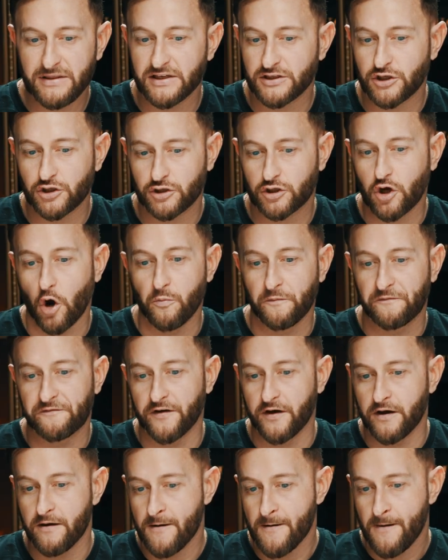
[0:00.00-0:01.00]
there's a scope
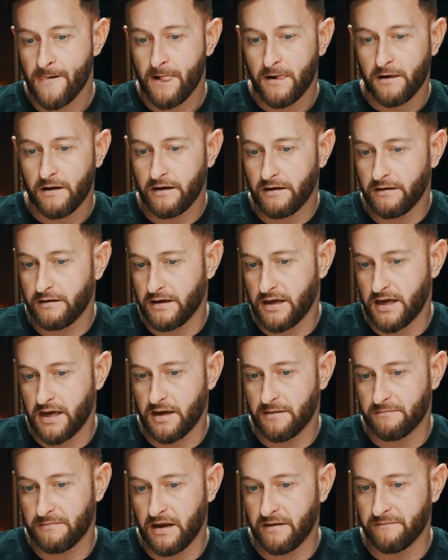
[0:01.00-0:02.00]
for
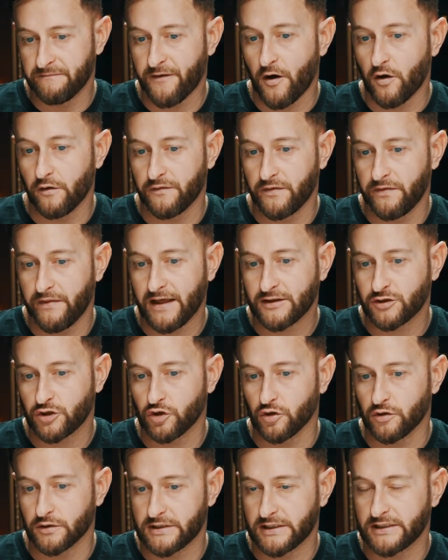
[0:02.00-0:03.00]
involving that
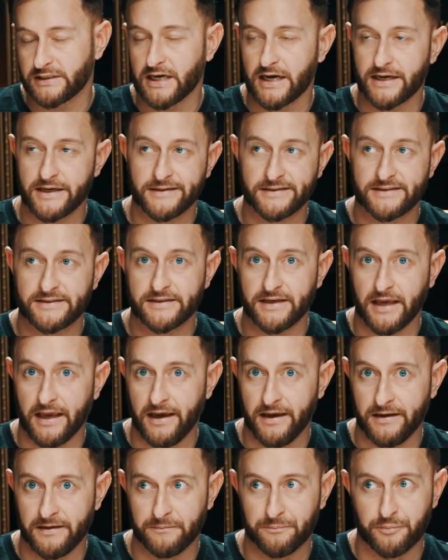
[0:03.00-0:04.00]
sort of science
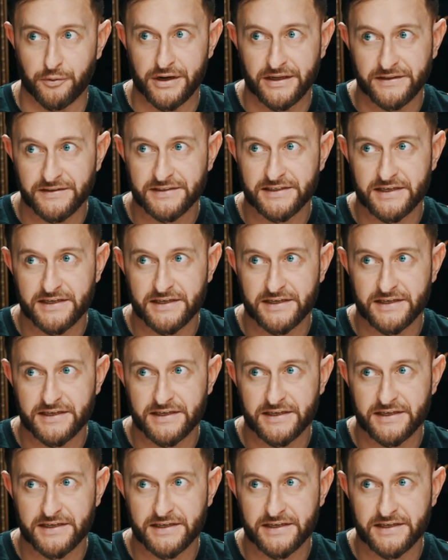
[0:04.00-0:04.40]
in breeding